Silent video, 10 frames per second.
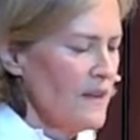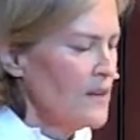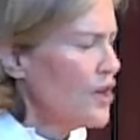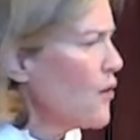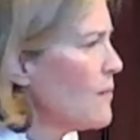
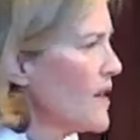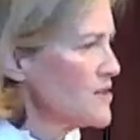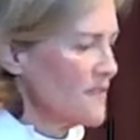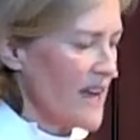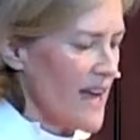No
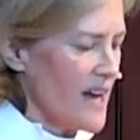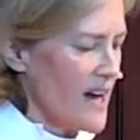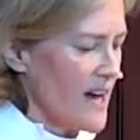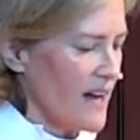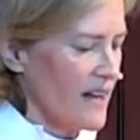amount of
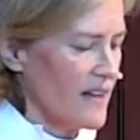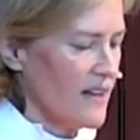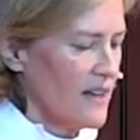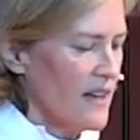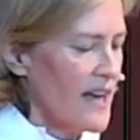AI
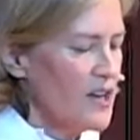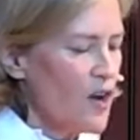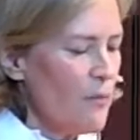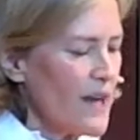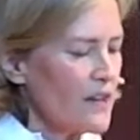and
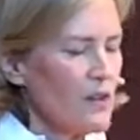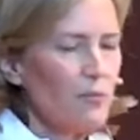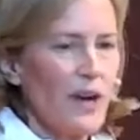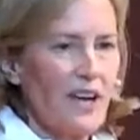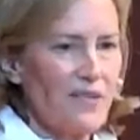no medical
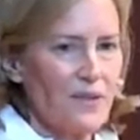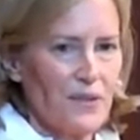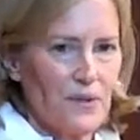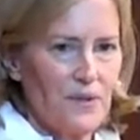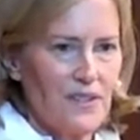
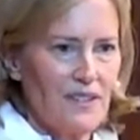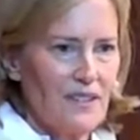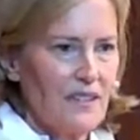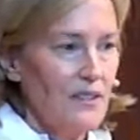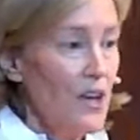breakthrough,
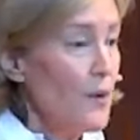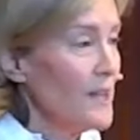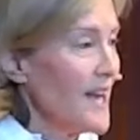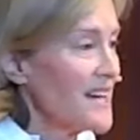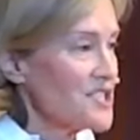no
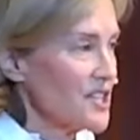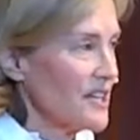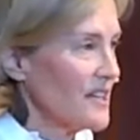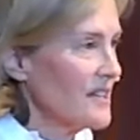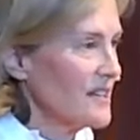
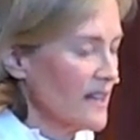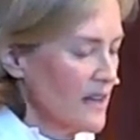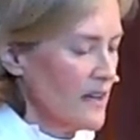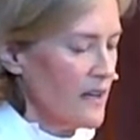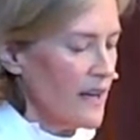election,
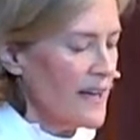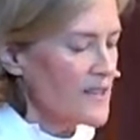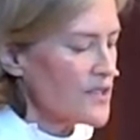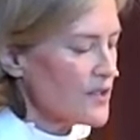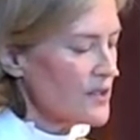and
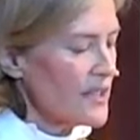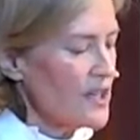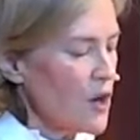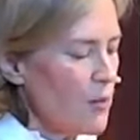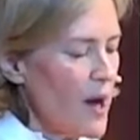certainly
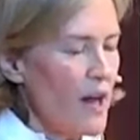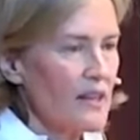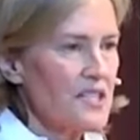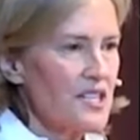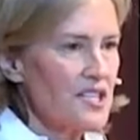no
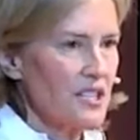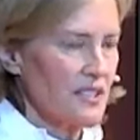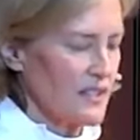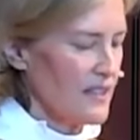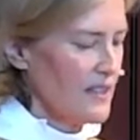
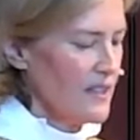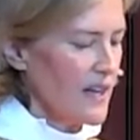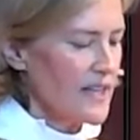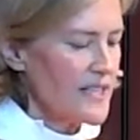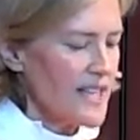politician
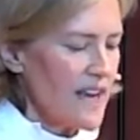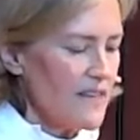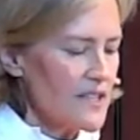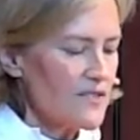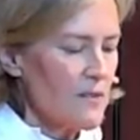can save
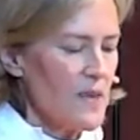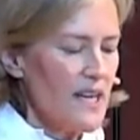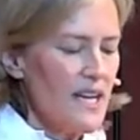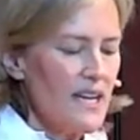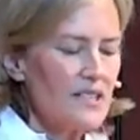us from the
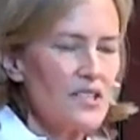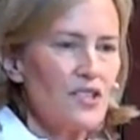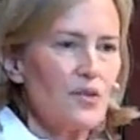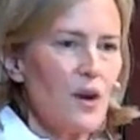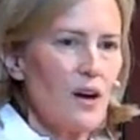need to
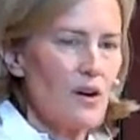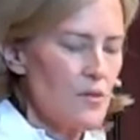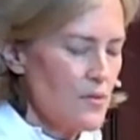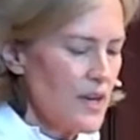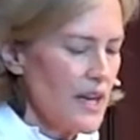do our
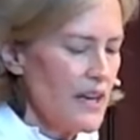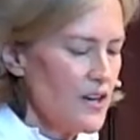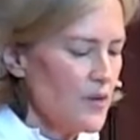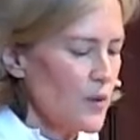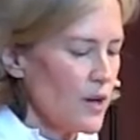own
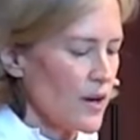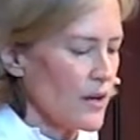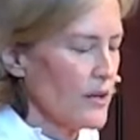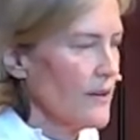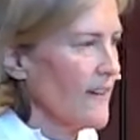inner work
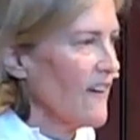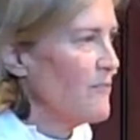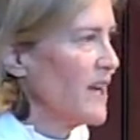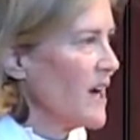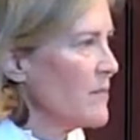of
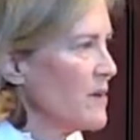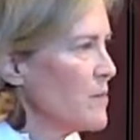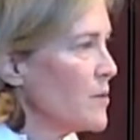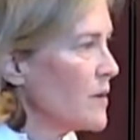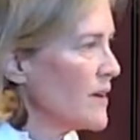becoming
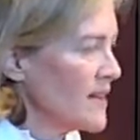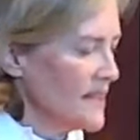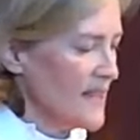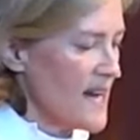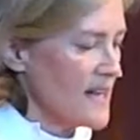more
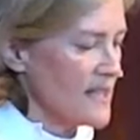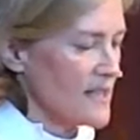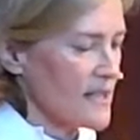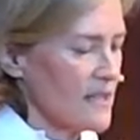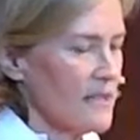enlightened,
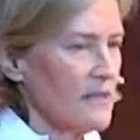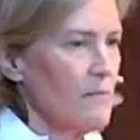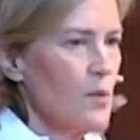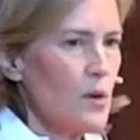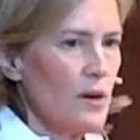
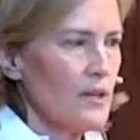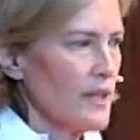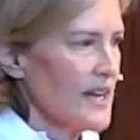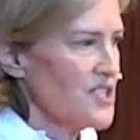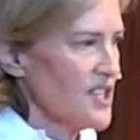more
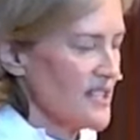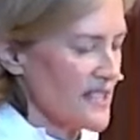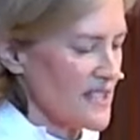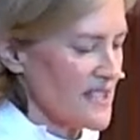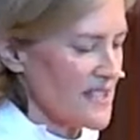like
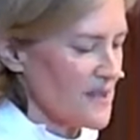Jesus.